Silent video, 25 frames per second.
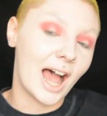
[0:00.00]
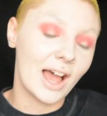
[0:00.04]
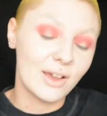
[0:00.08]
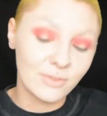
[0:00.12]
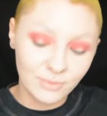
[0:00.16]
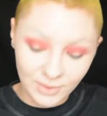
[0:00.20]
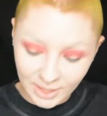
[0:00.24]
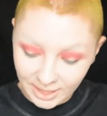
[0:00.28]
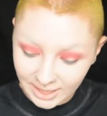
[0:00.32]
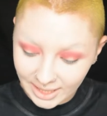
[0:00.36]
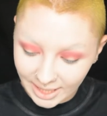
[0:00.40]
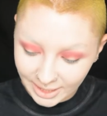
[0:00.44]
I
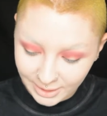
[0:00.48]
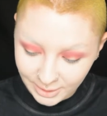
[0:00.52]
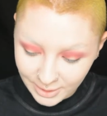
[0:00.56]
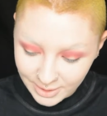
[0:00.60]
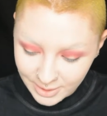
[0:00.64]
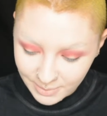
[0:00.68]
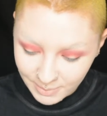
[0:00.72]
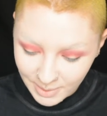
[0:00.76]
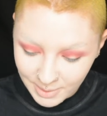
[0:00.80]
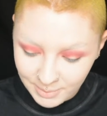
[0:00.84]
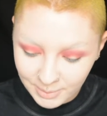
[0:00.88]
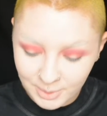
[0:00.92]
feel like
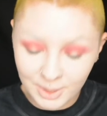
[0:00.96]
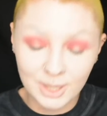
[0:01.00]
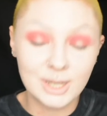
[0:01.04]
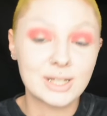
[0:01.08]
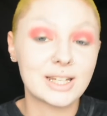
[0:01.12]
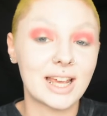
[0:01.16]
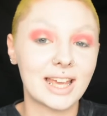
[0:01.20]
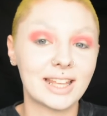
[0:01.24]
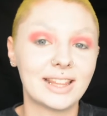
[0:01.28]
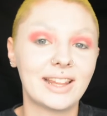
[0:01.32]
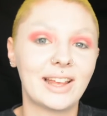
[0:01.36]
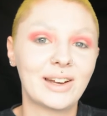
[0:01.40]
lots of people don't
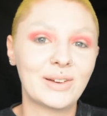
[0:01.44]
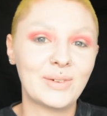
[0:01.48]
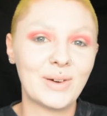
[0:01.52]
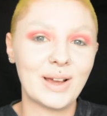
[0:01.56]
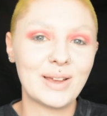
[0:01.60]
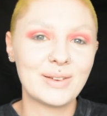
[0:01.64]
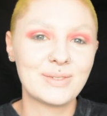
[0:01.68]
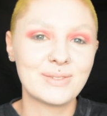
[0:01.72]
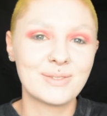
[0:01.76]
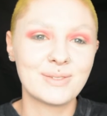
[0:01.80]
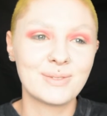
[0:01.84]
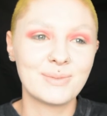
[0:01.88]
take that
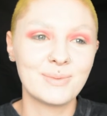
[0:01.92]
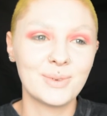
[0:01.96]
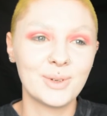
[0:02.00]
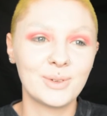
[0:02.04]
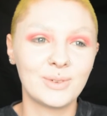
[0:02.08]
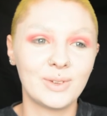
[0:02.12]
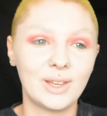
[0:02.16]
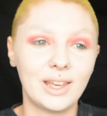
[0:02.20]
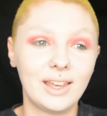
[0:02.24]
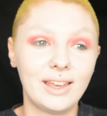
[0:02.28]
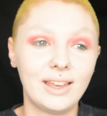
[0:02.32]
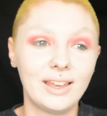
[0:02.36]
away from the
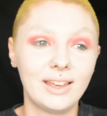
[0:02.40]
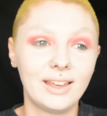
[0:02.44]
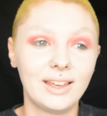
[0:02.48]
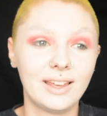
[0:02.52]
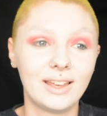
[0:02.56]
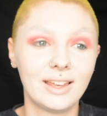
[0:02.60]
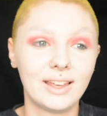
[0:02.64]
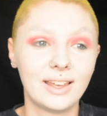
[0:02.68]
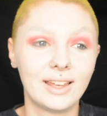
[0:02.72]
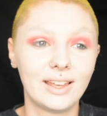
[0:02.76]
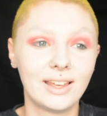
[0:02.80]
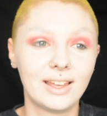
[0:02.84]
movie,
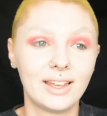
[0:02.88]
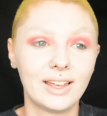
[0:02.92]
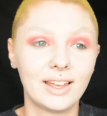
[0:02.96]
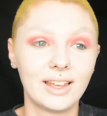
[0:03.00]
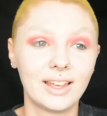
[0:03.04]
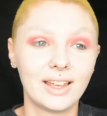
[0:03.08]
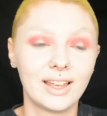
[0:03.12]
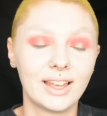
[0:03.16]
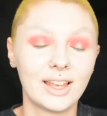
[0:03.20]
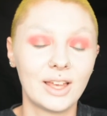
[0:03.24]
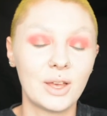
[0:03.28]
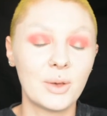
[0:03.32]

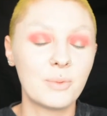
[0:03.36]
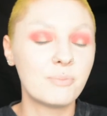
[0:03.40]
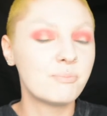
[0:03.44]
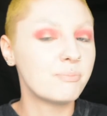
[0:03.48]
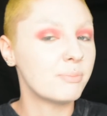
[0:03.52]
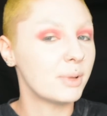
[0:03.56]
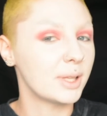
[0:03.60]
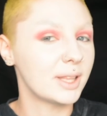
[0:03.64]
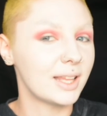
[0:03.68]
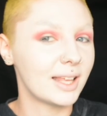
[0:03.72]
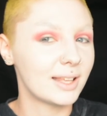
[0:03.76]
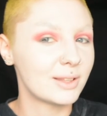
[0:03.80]

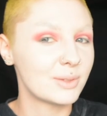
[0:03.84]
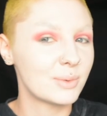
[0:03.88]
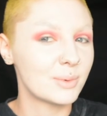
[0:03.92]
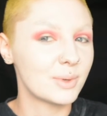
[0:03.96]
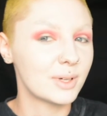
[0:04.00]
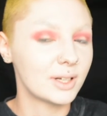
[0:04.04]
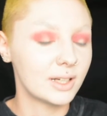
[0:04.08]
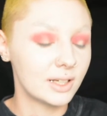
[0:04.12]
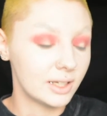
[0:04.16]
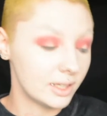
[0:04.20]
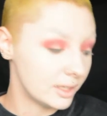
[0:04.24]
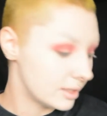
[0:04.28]
but that's what it